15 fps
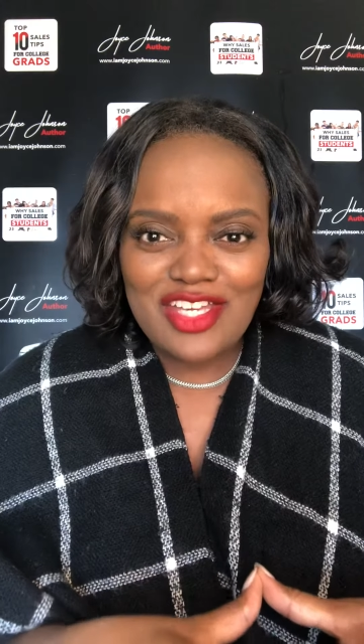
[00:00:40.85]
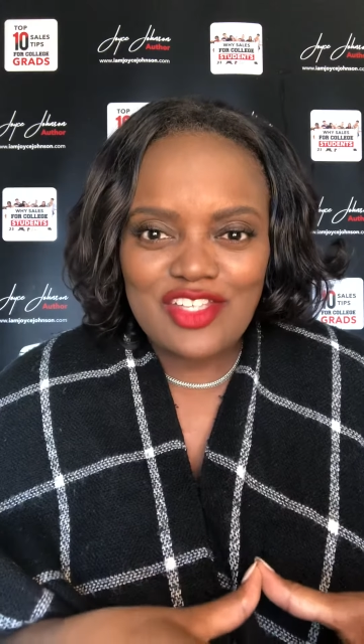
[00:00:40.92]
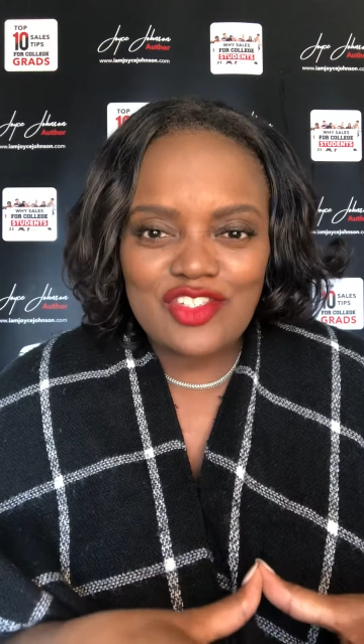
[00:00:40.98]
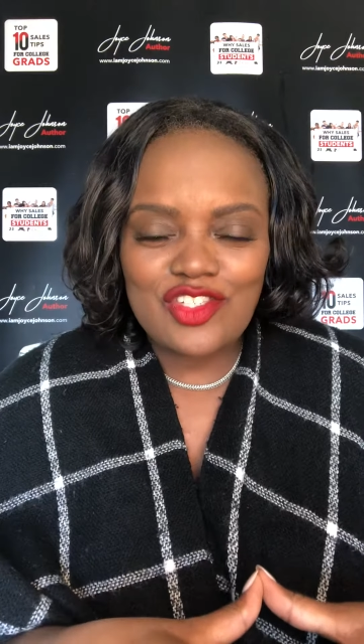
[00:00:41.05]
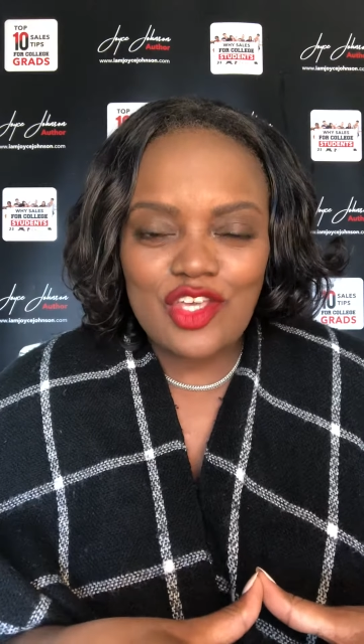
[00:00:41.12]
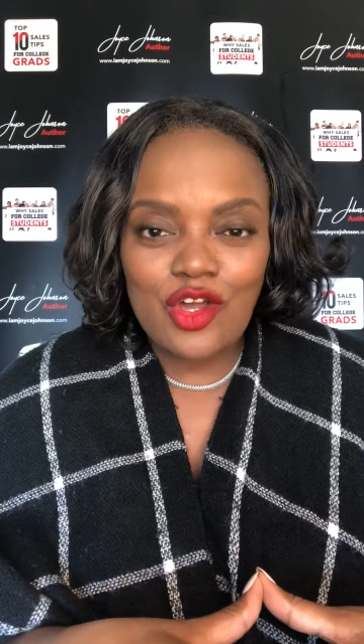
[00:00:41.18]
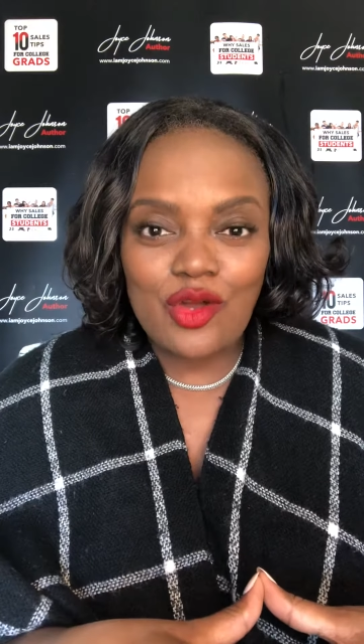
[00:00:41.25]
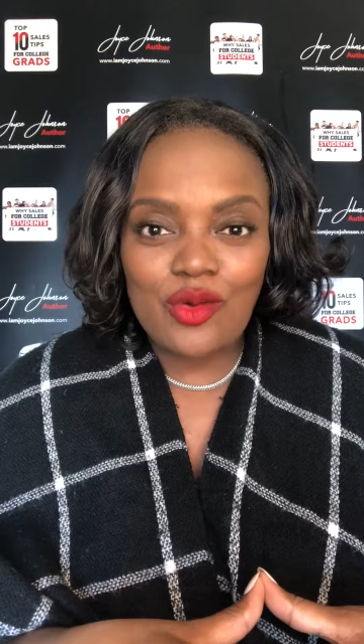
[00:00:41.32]

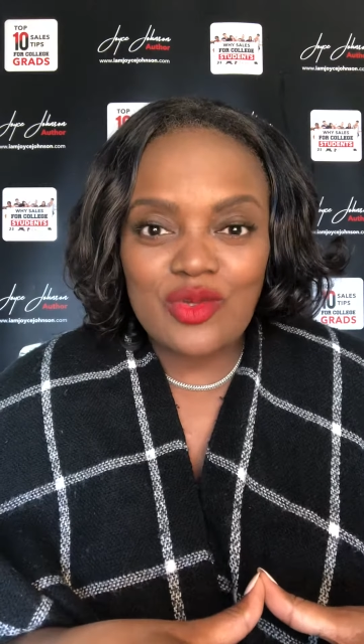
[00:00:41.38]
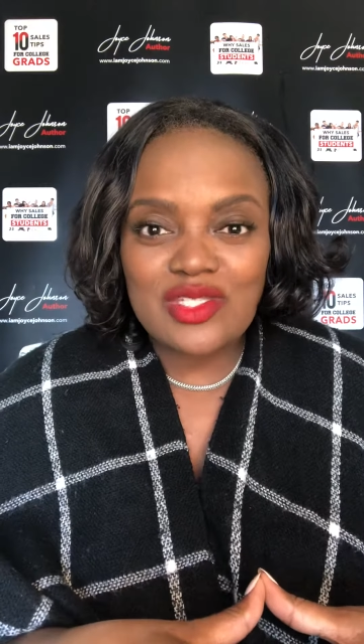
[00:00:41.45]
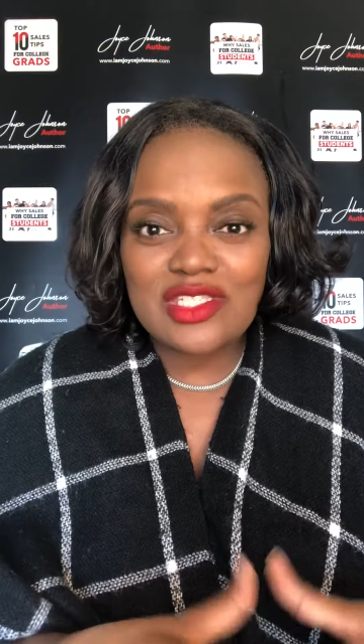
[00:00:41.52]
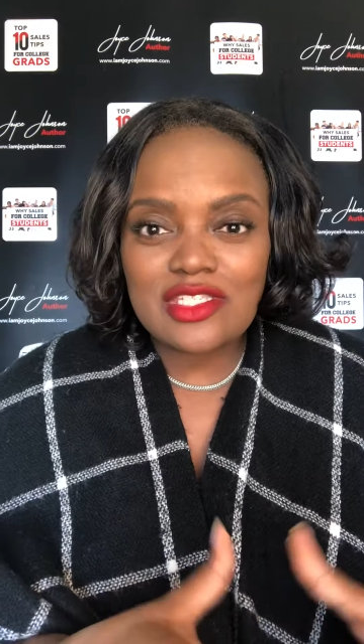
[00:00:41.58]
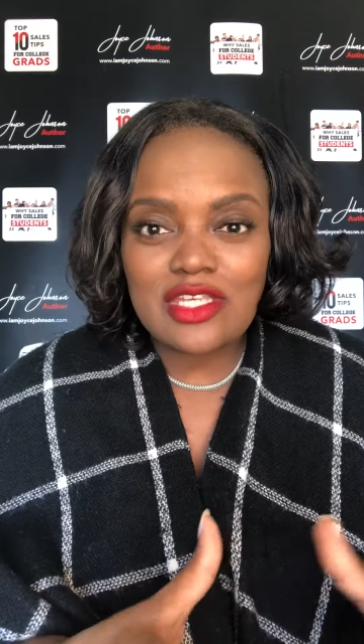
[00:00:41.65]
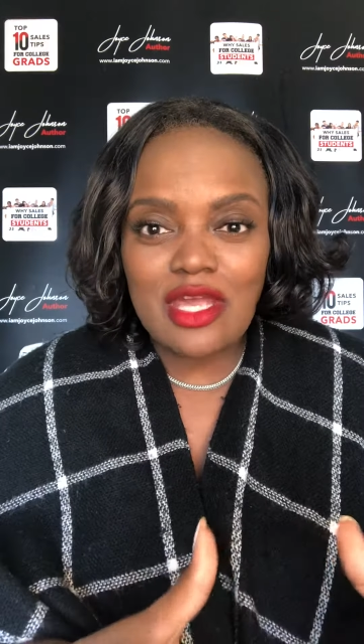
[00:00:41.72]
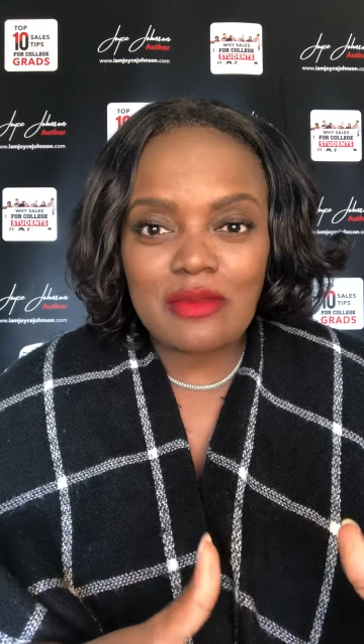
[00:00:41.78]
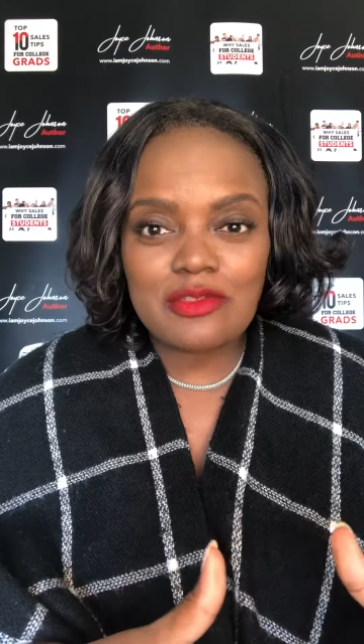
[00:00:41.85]
So
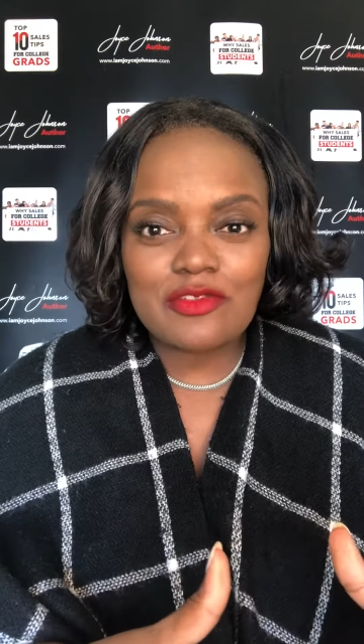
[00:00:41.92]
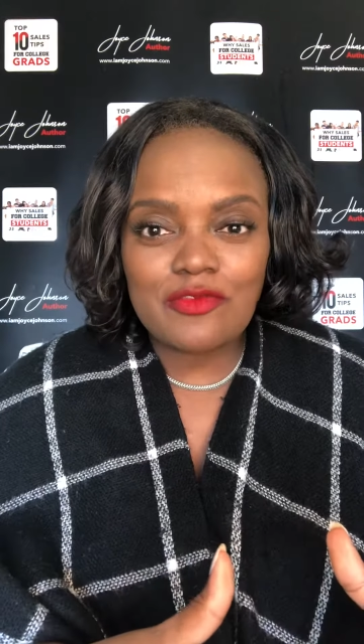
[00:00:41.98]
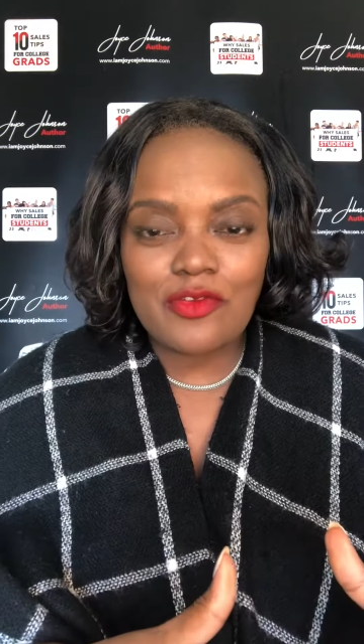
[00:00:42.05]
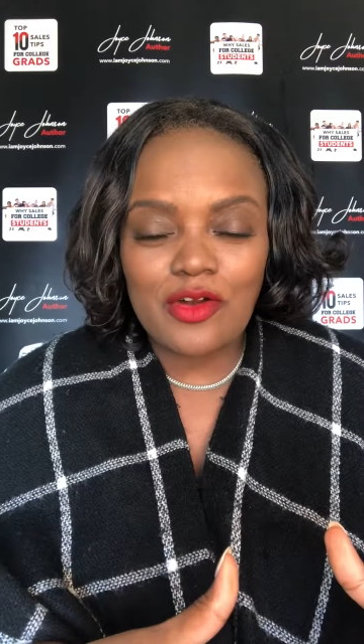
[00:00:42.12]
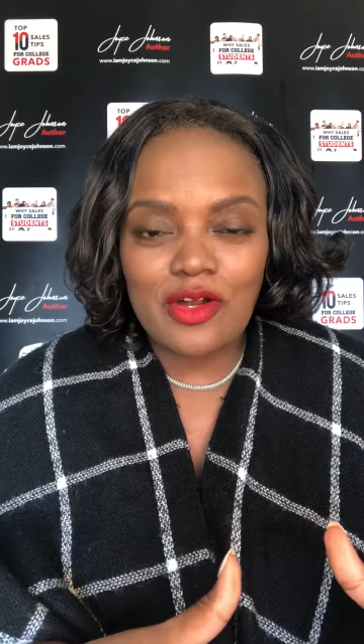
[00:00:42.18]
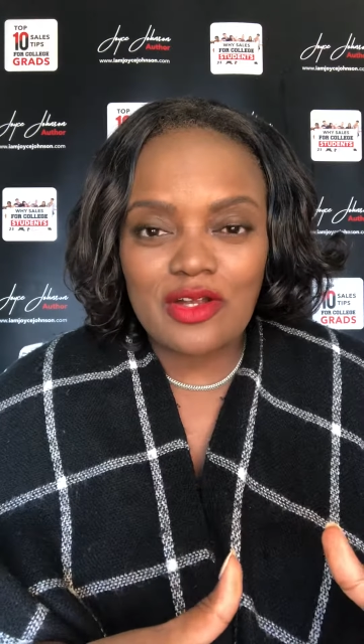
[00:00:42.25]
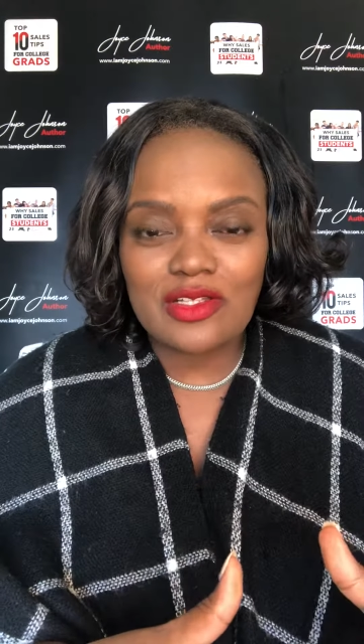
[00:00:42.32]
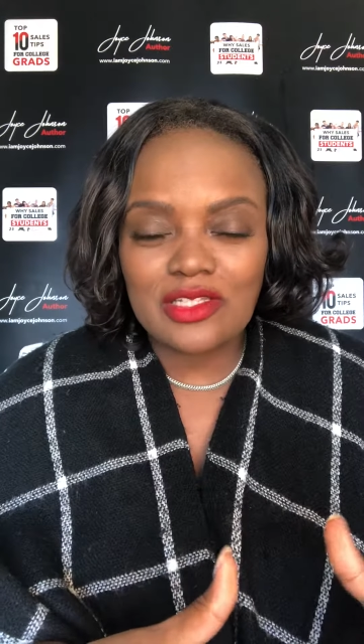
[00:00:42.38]
steps
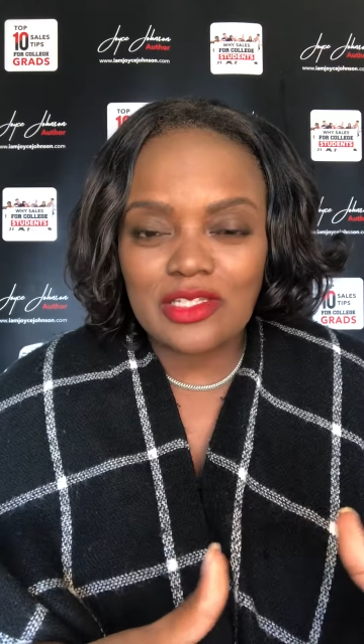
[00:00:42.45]
for